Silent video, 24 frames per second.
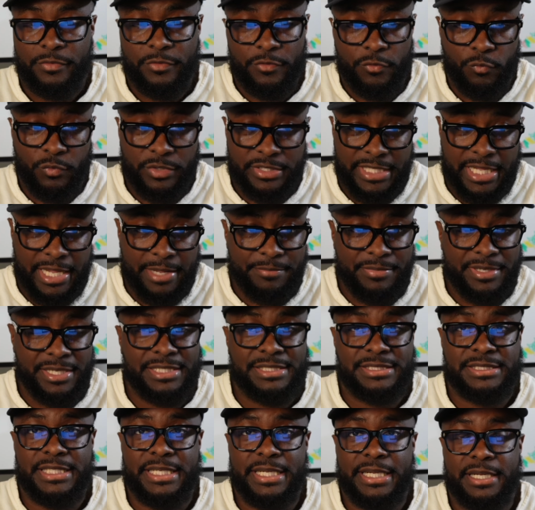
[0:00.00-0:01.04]
with that being
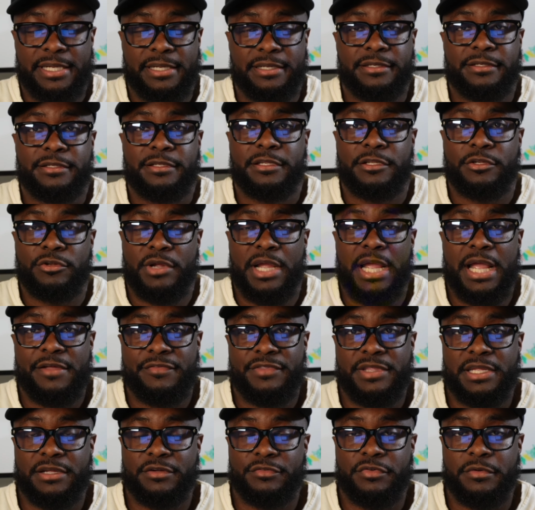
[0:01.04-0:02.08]
said, you have
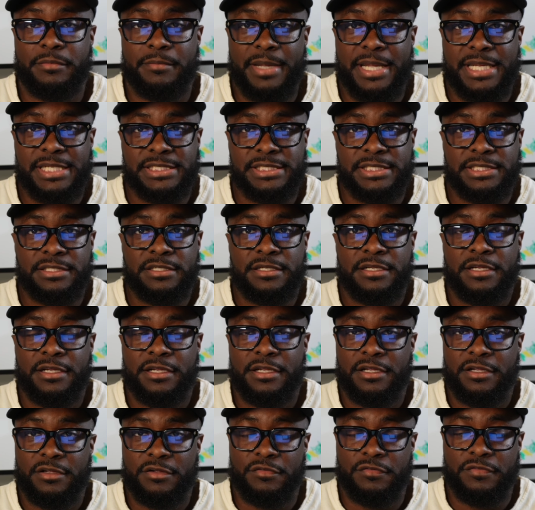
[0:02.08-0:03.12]
the information.
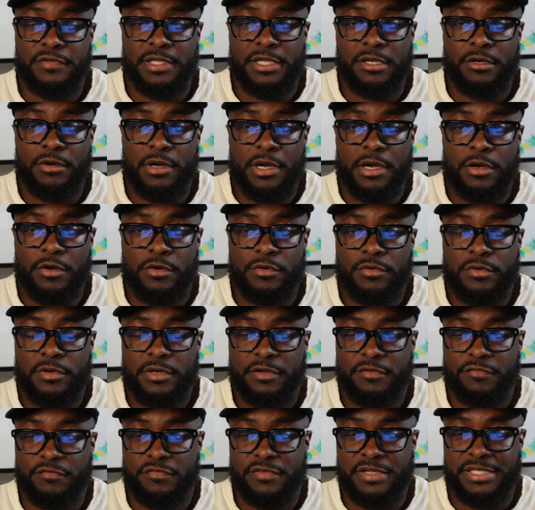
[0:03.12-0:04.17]
VOO,
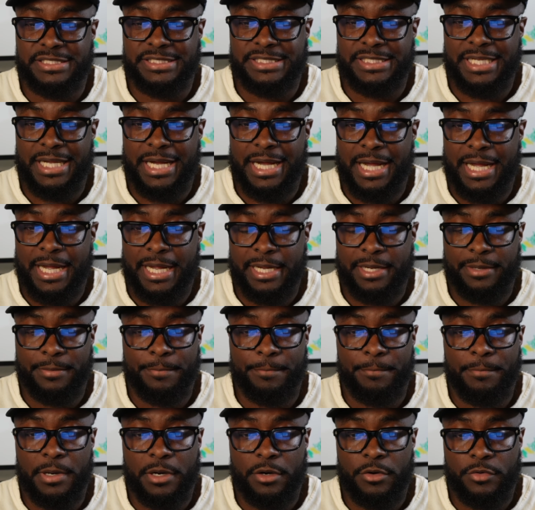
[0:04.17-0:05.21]
VTI,
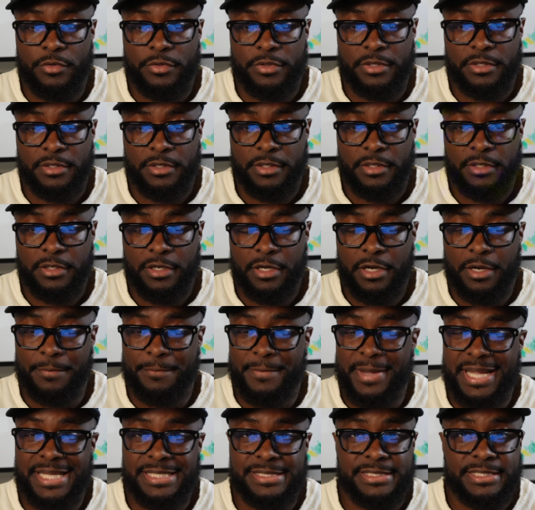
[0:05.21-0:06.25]
both
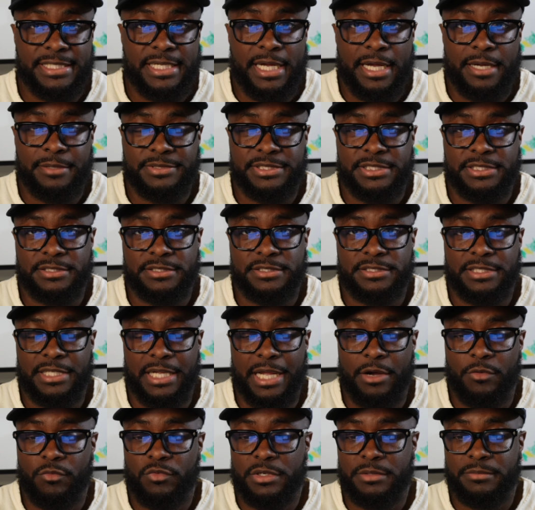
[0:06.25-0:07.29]
amazing options. I
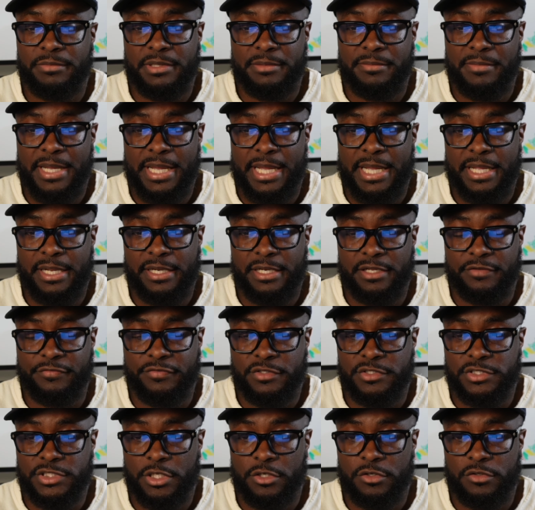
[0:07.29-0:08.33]
wouldn't be mad if you
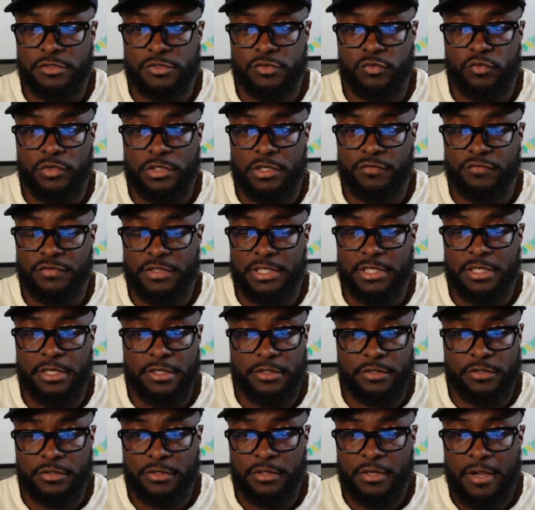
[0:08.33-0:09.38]
chose one over the
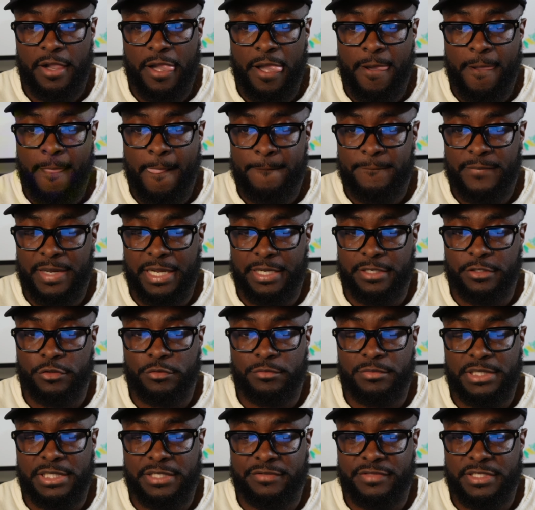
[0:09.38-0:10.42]
other. I do
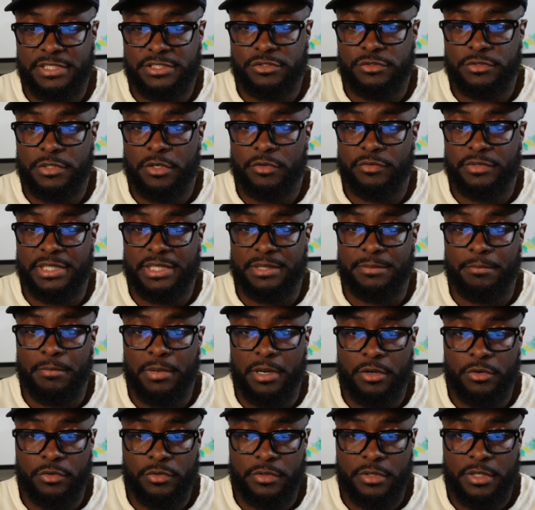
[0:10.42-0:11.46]
believe that you don't need
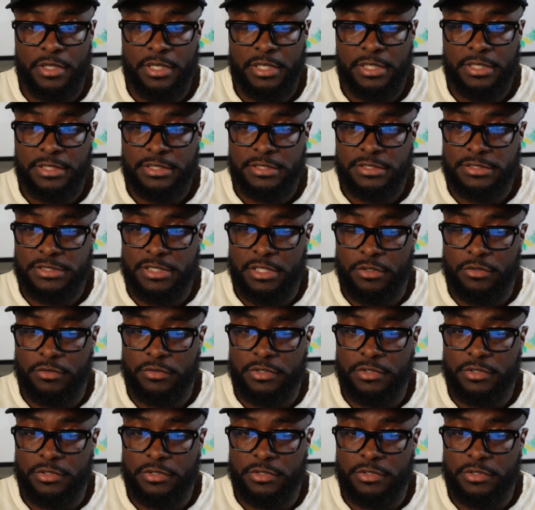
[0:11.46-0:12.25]
both. So,